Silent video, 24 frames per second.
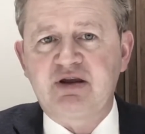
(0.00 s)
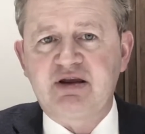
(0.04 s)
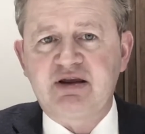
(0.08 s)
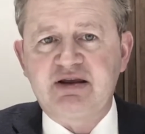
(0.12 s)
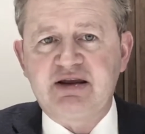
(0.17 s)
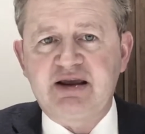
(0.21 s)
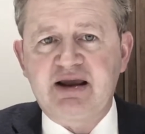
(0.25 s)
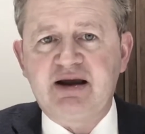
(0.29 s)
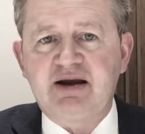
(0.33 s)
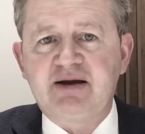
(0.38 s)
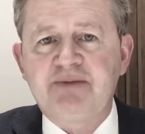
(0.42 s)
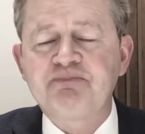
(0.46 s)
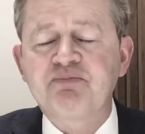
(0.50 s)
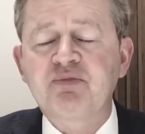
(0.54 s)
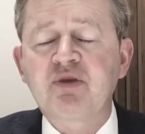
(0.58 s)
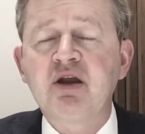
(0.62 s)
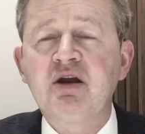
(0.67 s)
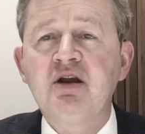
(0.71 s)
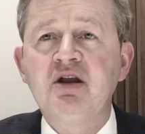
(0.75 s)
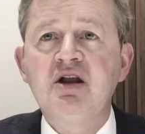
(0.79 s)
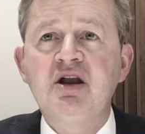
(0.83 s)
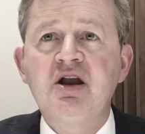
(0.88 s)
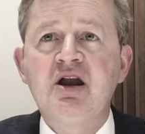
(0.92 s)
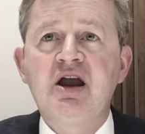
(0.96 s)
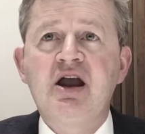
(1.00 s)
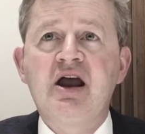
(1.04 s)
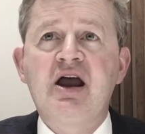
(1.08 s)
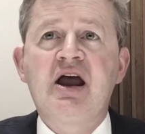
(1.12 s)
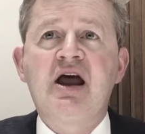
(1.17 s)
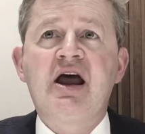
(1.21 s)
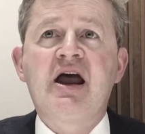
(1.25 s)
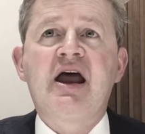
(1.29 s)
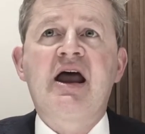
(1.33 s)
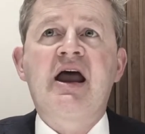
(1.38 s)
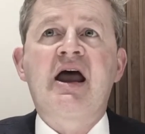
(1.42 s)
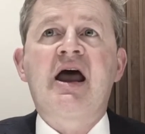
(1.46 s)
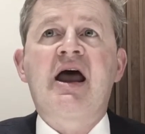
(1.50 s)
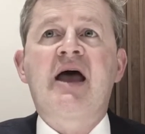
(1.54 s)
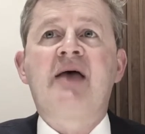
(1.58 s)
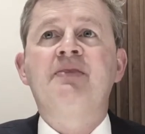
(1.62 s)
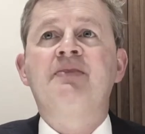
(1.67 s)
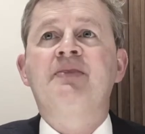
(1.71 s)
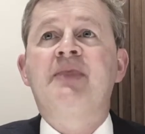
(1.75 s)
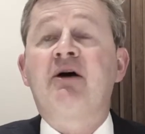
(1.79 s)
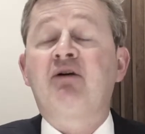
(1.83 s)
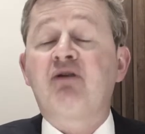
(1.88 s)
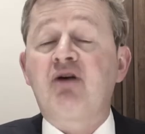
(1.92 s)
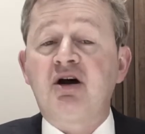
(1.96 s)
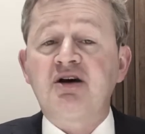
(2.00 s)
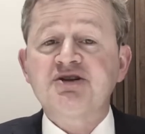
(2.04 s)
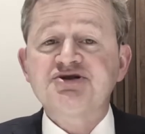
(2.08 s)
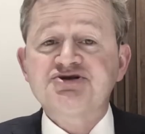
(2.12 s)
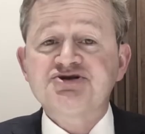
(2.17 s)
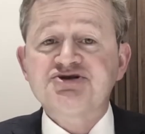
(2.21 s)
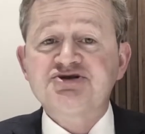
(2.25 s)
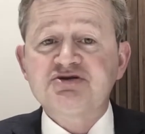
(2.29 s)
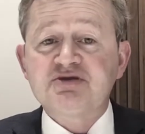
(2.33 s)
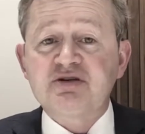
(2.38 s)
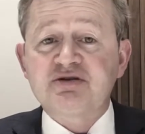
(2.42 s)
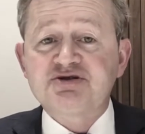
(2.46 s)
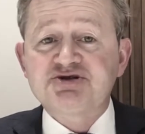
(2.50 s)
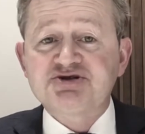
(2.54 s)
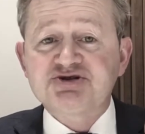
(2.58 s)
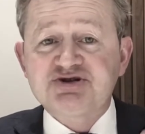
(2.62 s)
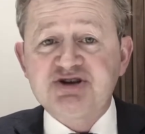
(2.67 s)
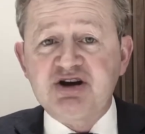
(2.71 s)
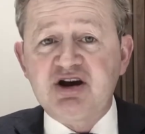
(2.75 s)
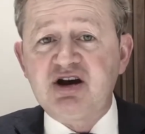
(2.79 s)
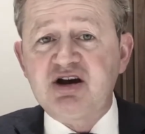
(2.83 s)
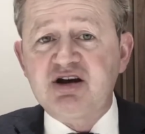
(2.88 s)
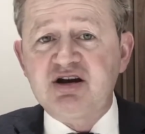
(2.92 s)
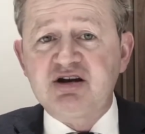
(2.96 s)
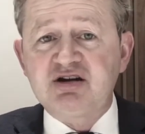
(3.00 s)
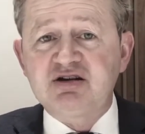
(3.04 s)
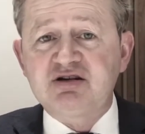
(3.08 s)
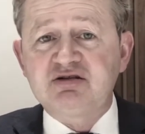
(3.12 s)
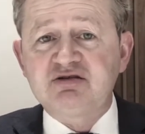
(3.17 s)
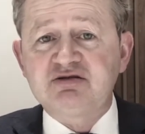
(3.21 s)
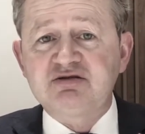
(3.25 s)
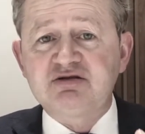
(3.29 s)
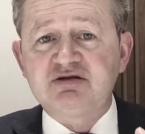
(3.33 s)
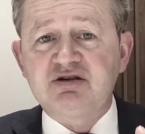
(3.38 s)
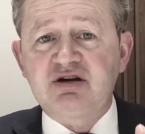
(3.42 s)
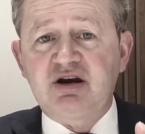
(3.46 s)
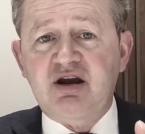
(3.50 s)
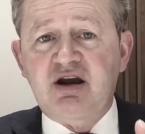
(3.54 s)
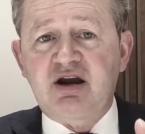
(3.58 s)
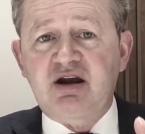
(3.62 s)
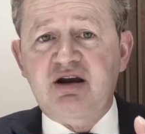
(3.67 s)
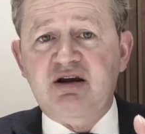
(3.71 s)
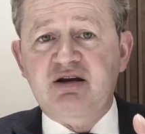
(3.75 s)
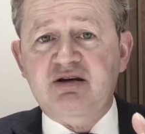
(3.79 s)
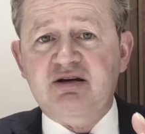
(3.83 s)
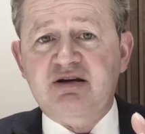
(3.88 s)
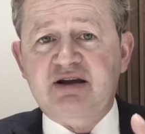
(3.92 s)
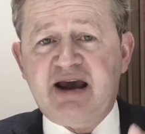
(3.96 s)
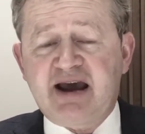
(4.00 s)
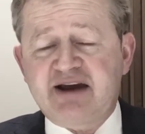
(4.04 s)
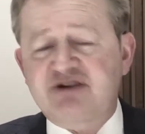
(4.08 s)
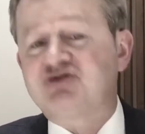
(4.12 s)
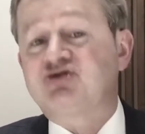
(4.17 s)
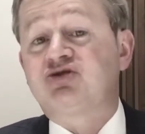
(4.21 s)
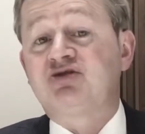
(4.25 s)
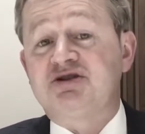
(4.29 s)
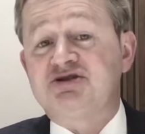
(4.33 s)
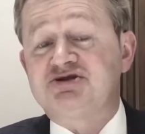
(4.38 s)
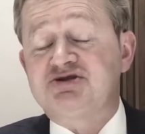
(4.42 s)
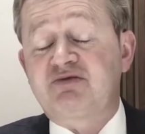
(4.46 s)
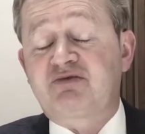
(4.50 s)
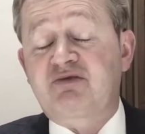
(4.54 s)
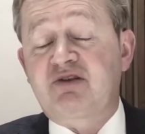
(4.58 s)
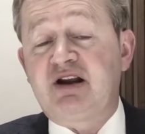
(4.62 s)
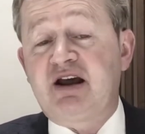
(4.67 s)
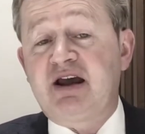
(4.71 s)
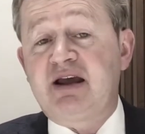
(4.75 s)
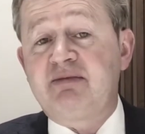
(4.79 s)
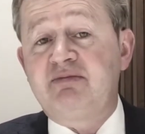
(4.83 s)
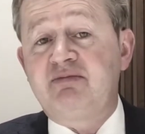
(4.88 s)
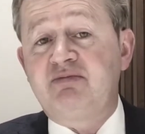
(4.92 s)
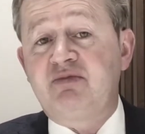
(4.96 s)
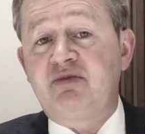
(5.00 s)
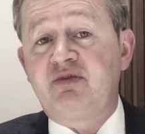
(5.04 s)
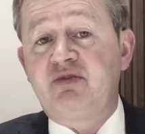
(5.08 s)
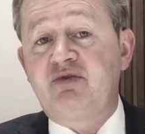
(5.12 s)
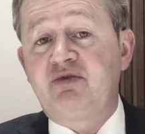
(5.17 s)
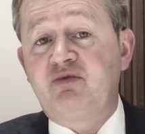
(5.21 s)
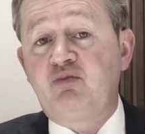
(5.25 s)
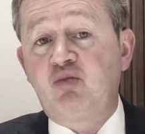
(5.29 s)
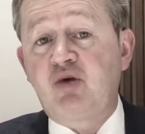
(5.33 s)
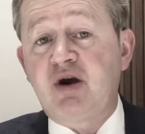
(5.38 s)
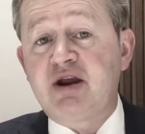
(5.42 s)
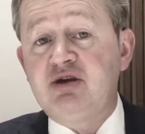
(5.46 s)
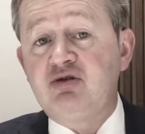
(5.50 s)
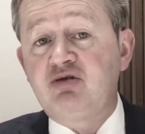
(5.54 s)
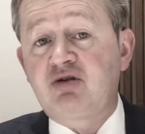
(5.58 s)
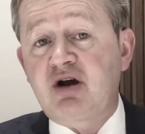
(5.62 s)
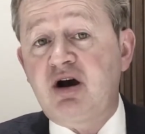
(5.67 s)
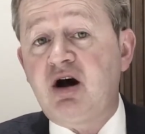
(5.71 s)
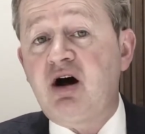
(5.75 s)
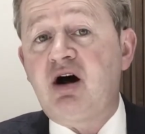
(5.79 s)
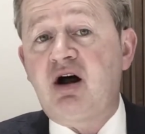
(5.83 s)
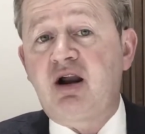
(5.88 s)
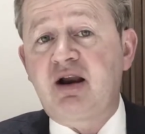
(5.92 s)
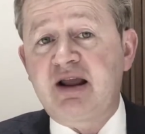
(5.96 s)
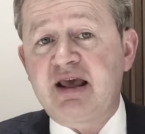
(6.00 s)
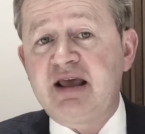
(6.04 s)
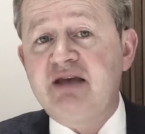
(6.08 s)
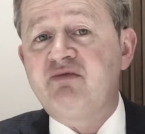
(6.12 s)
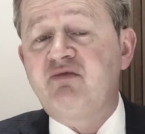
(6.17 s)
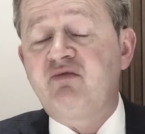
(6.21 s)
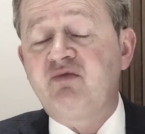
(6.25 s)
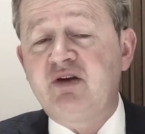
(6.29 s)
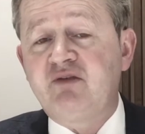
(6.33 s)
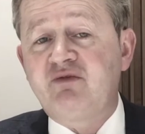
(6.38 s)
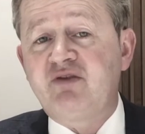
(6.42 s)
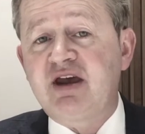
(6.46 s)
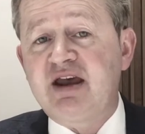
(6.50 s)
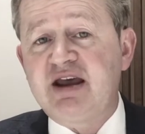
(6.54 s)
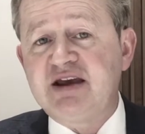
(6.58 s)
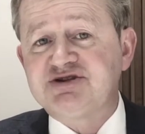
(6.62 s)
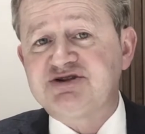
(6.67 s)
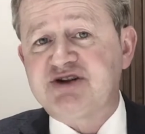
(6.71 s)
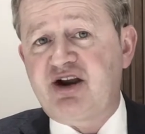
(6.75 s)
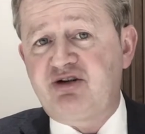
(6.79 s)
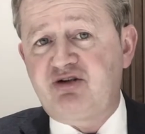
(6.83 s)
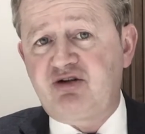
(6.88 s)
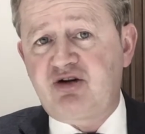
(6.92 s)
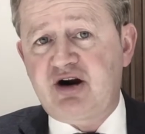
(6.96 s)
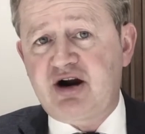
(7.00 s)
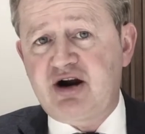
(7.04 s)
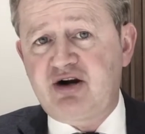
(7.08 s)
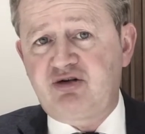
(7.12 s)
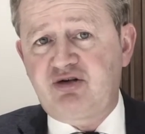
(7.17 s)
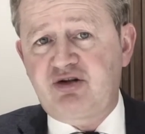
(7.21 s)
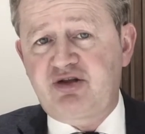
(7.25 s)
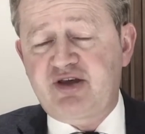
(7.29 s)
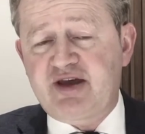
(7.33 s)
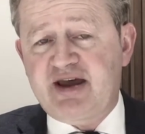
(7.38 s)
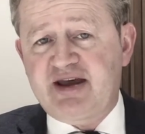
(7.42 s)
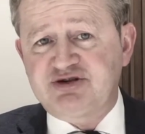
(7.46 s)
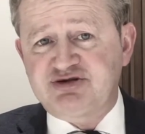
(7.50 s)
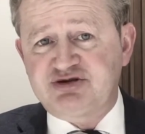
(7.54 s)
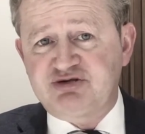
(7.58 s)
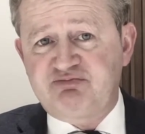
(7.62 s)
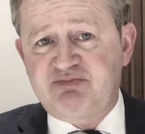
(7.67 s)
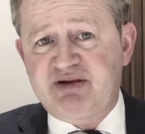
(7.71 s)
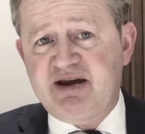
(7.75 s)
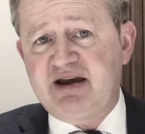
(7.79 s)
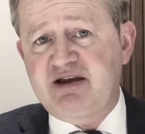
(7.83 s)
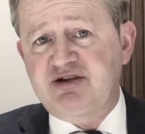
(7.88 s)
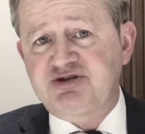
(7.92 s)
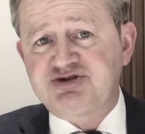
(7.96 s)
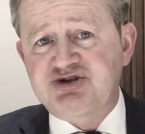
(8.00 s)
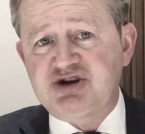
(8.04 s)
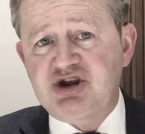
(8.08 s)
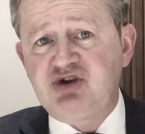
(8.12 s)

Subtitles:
Yeah, there are certain categories of claim where you can't, even if it is under £100,000.